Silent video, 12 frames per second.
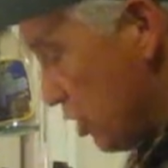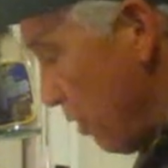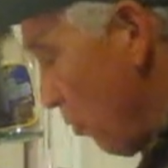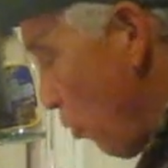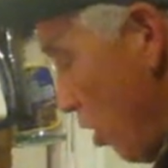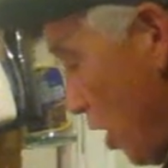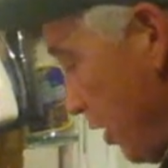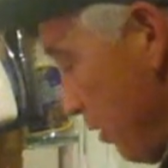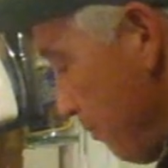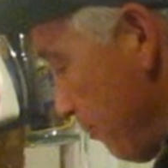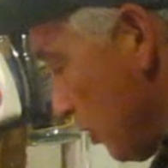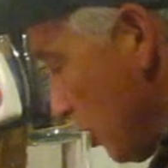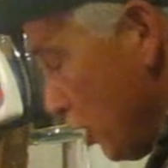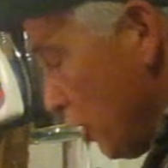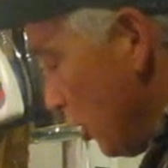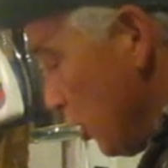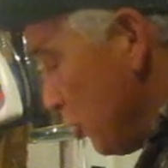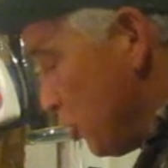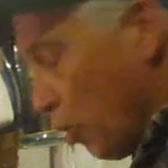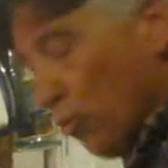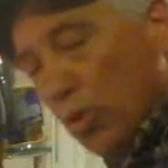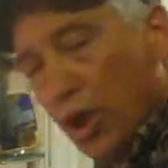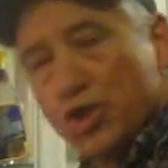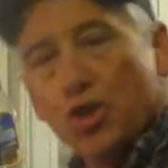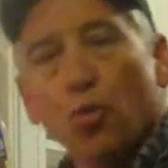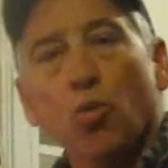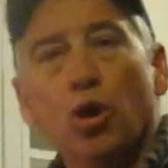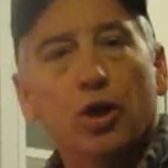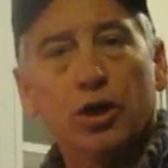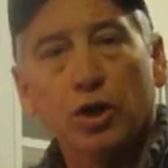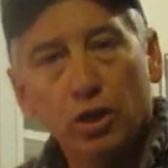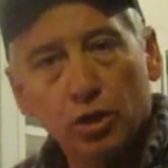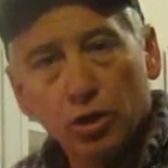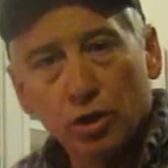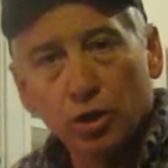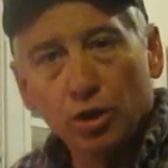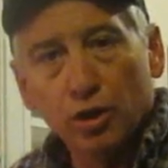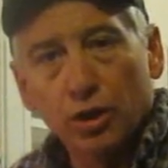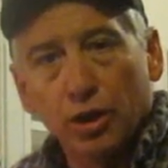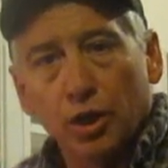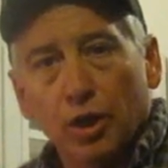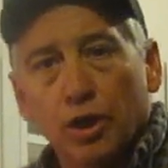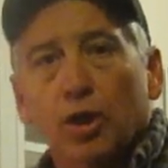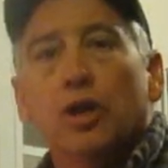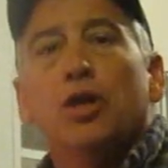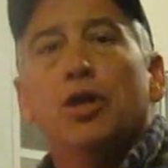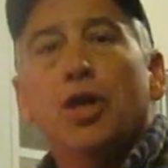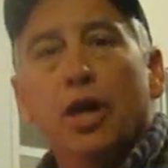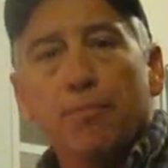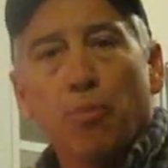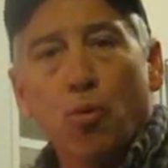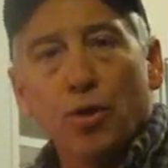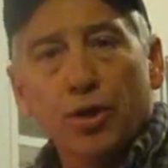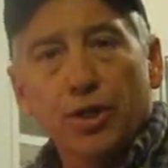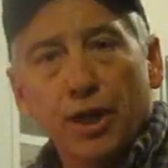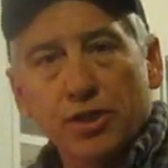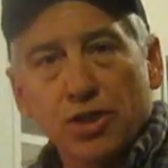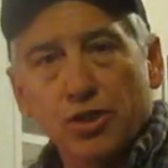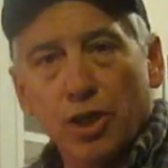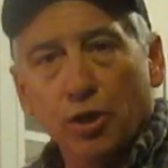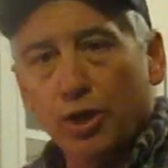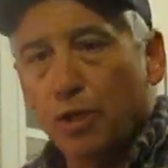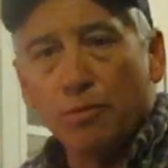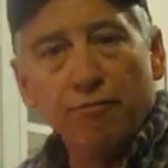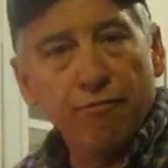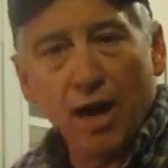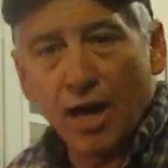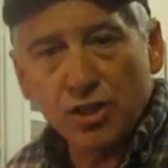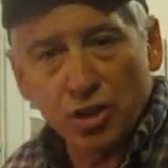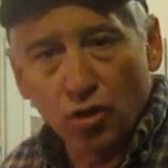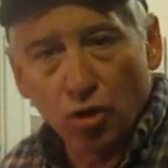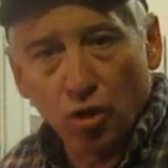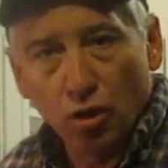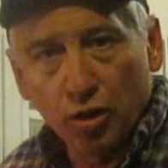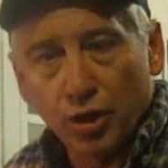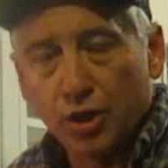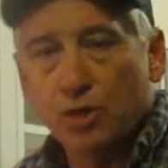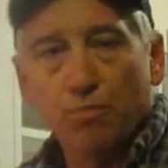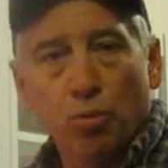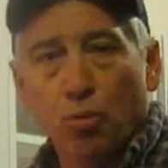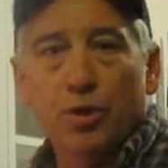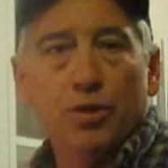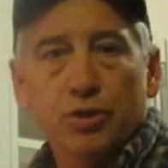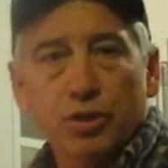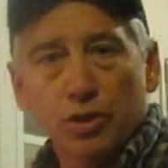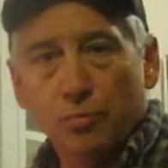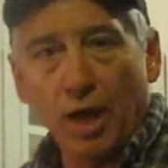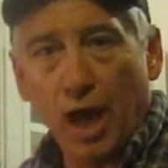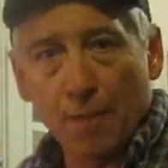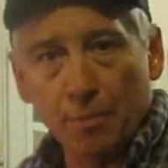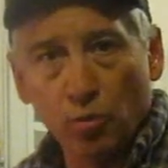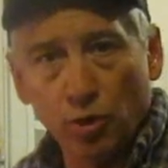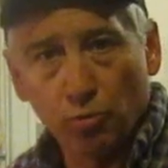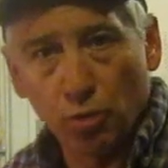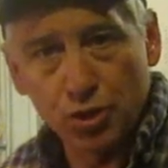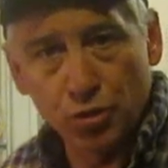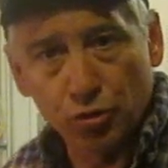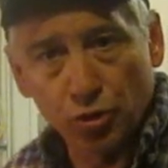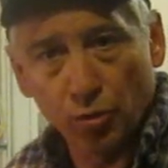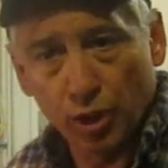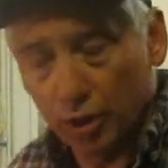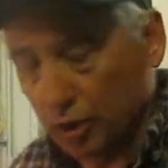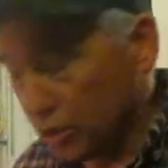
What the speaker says: Number 1, don't rush your work. Not important necessarily to be fast at all. It's important to be happy with what you're doing.